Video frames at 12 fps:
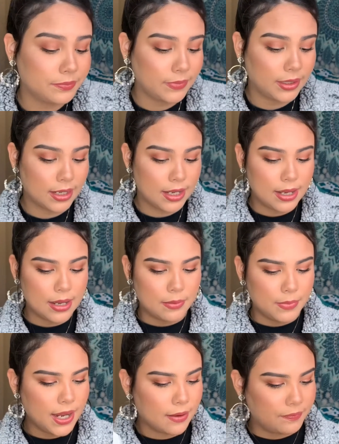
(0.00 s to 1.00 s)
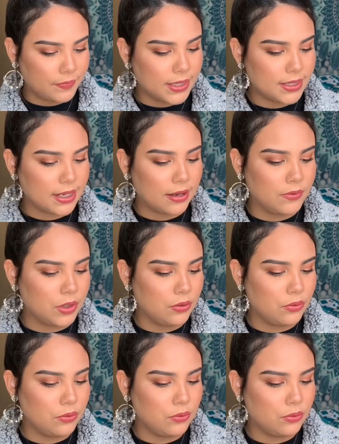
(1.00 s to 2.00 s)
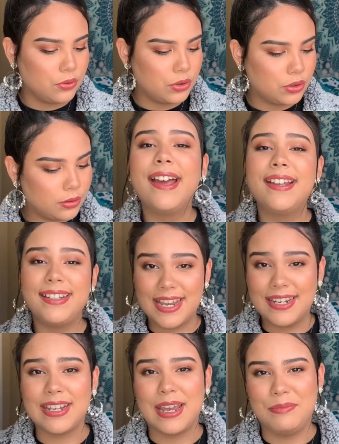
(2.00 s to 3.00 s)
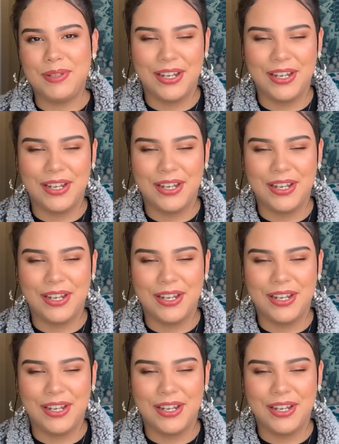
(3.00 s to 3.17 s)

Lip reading: But yeah, this I've used 10 times.